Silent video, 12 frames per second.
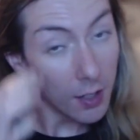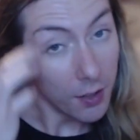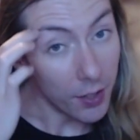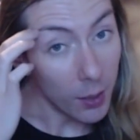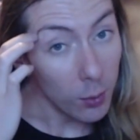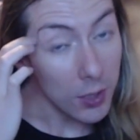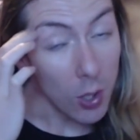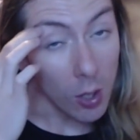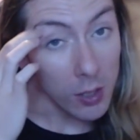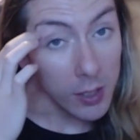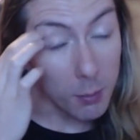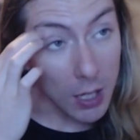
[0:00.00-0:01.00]
they were
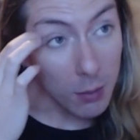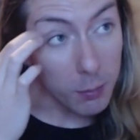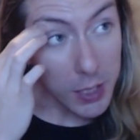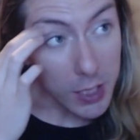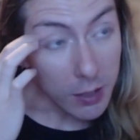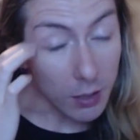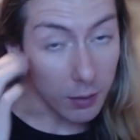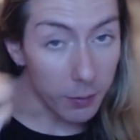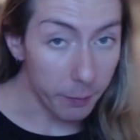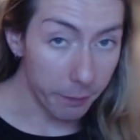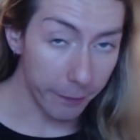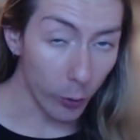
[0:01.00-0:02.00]
talking about me
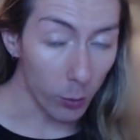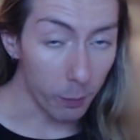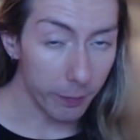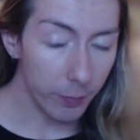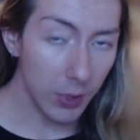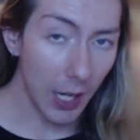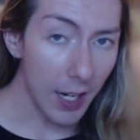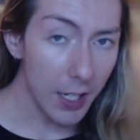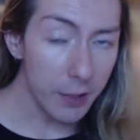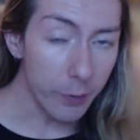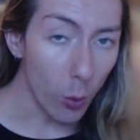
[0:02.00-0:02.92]
for kind of a